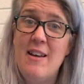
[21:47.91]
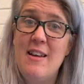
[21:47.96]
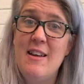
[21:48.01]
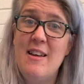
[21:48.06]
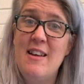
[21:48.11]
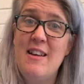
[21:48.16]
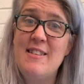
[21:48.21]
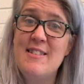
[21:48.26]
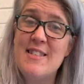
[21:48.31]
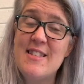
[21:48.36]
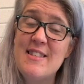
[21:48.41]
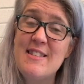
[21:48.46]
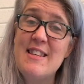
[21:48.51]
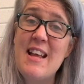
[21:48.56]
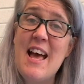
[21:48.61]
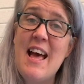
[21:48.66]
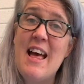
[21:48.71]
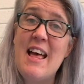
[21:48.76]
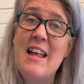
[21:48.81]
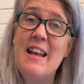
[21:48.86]

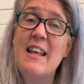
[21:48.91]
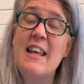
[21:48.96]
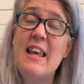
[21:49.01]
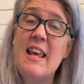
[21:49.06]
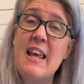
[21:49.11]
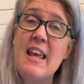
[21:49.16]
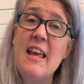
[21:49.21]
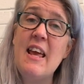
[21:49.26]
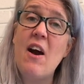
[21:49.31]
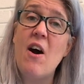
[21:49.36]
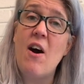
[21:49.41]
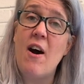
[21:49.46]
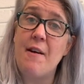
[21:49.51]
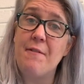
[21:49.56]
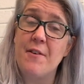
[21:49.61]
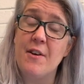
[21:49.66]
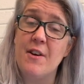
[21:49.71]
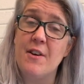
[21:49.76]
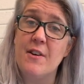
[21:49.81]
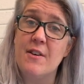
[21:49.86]
Instead, he
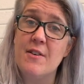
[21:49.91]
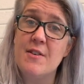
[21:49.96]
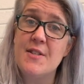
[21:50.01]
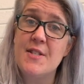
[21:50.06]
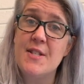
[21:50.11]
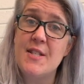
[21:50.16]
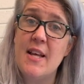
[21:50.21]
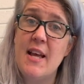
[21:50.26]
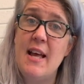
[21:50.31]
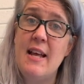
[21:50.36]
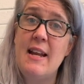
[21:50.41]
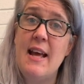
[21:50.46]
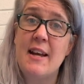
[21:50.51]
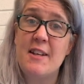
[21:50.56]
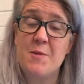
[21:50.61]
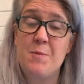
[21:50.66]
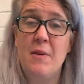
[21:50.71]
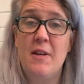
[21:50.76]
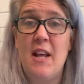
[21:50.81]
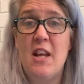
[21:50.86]
offers an
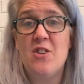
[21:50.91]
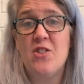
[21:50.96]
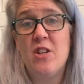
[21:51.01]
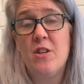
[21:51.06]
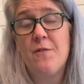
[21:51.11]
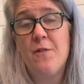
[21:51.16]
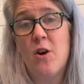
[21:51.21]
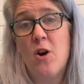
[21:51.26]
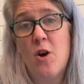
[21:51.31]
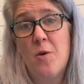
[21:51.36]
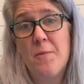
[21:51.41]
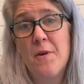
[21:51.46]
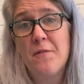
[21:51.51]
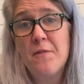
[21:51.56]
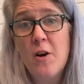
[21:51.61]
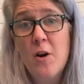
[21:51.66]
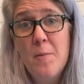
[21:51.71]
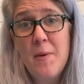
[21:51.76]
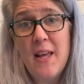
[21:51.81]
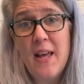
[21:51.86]
explanation for
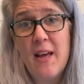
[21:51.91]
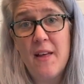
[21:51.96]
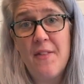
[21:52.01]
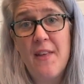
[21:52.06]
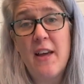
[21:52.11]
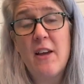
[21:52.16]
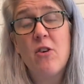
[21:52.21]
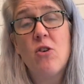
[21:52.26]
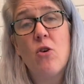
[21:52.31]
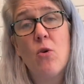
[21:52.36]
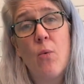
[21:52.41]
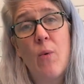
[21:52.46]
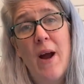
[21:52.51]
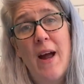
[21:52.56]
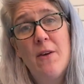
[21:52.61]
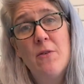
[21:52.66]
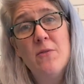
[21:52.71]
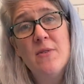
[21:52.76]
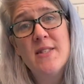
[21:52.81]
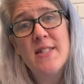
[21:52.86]
homophobia that
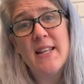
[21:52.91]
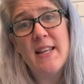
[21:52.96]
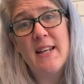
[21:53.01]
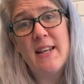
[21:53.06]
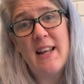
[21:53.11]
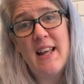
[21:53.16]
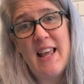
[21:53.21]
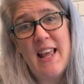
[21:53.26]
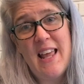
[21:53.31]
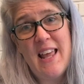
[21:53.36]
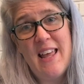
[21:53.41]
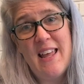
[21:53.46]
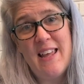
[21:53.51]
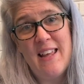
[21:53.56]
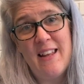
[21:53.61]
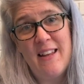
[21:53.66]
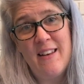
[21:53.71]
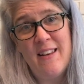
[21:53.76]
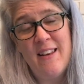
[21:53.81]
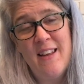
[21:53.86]
grounds it
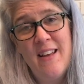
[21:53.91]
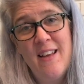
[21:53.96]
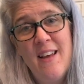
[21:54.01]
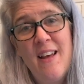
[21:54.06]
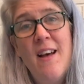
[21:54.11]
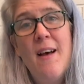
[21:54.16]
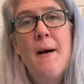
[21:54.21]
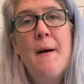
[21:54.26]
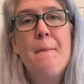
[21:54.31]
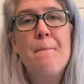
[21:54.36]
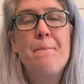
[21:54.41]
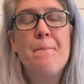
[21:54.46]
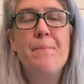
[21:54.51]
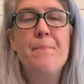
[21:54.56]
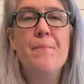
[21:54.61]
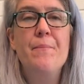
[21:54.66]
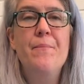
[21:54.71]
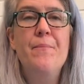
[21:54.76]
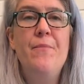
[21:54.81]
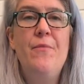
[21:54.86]
in
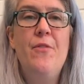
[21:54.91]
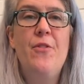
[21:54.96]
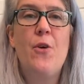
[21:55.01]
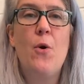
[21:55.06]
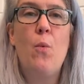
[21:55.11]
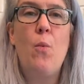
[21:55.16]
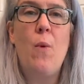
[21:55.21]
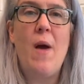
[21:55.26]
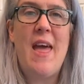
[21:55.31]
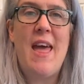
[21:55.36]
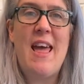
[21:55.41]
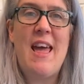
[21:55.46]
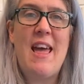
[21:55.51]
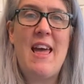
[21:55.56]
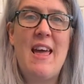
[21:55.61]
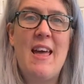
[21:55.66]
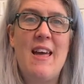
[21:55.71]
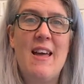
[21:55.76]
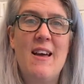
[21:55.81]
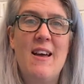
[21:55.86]
the
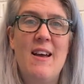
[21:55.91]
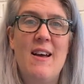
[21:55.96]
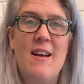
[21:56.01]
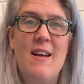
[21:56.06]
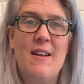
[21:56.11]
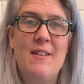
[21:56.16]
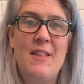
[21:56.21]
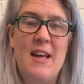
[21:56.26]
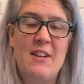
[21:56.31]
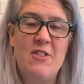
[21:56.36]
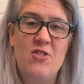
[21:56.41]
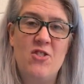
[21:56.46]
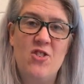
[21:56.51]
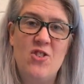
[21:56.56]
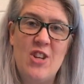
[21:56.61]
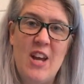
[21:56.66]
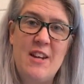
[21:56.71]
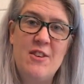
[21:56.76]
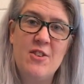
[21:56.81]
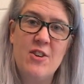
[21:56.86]
way that
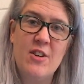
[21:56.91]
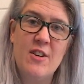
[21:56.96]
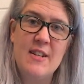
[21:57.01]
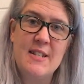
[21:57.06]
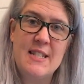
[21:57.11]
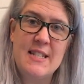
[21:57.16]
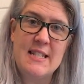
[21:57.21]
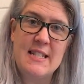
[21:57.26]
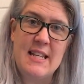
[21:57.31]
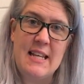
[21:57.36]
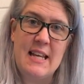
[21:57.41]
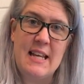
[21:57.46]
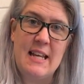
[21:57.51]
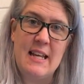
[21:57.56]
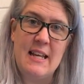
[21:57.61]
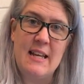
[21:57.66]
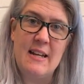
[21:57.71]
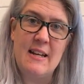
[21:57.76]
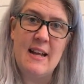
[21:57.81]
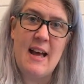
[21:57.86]
gender is
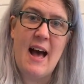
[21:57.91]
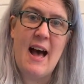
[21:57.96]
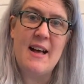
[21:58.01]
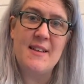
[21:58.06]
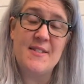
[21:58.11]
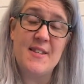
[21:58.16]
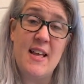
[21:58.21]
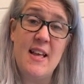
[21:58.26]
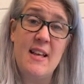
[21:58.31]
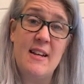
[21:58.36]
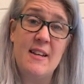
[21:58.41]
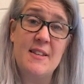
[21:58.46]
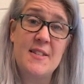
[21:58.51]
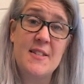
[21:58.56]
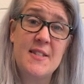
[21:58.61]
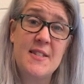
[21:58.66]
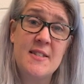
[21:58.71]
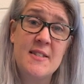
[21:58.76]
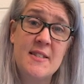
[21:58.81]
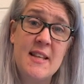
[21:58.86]
seen as an
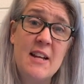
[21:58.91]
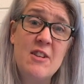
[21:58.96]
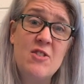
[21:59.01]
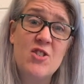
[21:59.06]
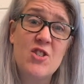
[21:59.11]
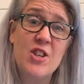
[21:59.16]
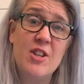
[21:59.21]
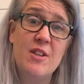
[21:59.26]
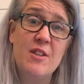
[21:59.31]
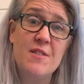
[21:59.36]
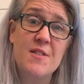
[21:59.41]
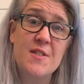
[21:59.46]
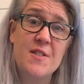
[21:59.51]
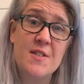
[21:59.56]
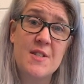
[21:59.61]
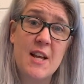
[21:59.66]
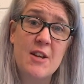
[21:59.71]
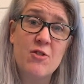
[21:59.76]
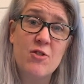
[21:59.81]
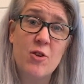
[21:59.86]
essential,
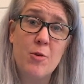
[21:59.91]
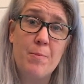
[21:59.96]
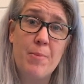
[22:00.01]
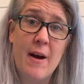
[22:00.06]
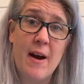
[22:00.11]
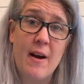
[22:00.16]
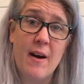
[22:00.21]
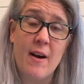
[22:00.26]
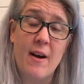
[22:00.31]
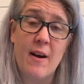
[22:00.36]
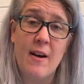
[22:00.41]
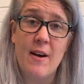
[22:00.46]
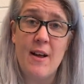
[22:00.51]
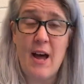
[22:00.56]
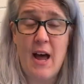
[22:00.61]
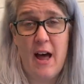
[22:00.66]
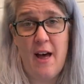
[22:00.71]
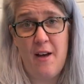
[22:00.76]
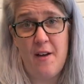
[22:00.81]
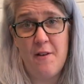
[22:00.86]
central part
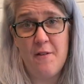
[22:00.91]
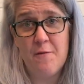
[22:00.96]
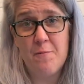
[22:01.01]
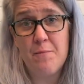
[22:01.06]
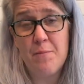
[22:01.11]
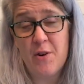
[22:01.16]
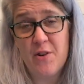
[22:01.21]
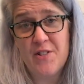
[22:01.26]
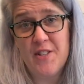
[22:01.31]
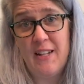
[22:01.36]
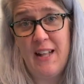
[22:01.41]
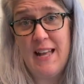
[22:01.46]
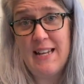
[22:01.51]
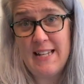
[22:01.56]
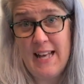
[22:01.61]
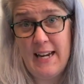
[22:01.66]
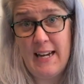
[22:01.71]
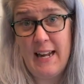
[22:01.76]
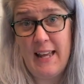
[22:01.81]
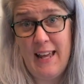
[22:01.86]
of personal
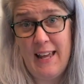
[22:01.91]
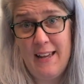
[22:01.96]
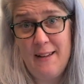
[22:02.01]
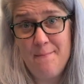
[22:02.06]
identity,